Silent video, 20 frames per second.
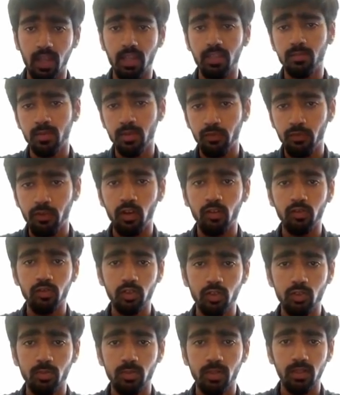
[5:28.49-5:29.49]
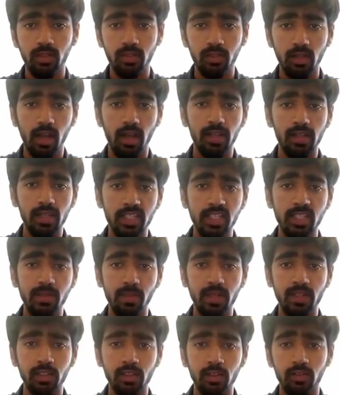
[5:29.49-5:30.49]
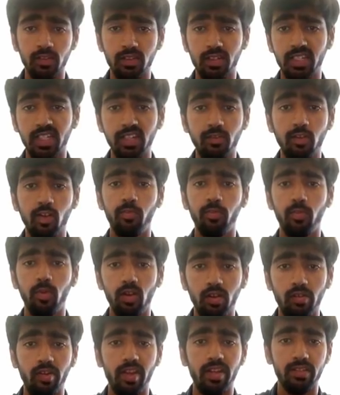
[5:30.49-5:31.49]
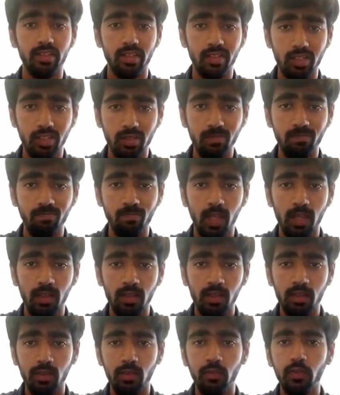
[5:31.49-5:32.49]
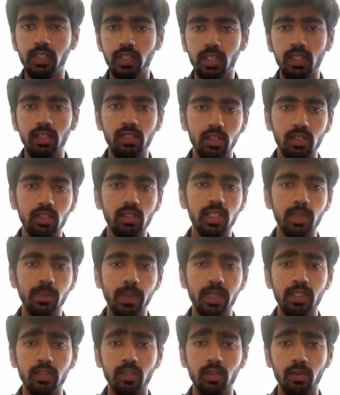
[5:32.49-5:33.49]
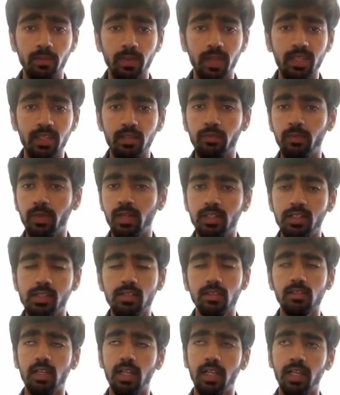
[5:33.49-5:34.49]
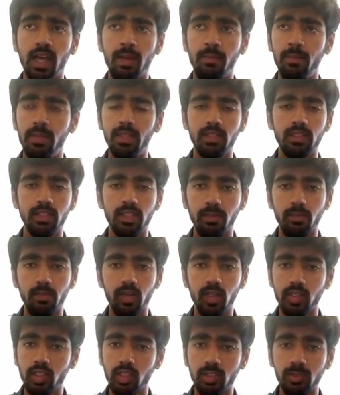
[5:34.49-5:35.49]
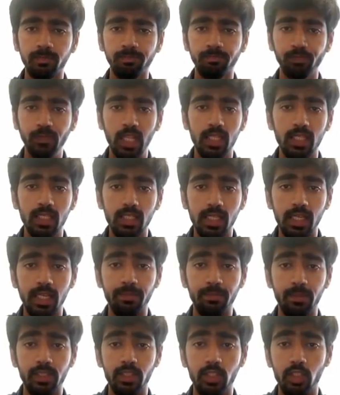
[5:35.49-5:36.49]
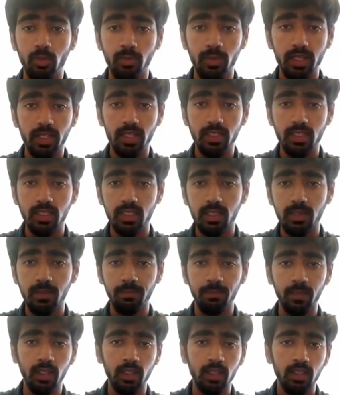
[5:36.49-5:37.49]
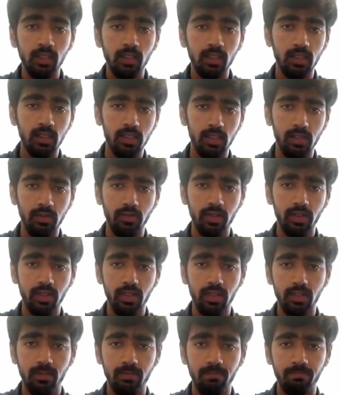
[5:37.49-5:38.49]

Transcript: has been found to be highly dependent on the degree of polarization, which in turn depends on many conditions like ambient temperature, ambient humidity, the different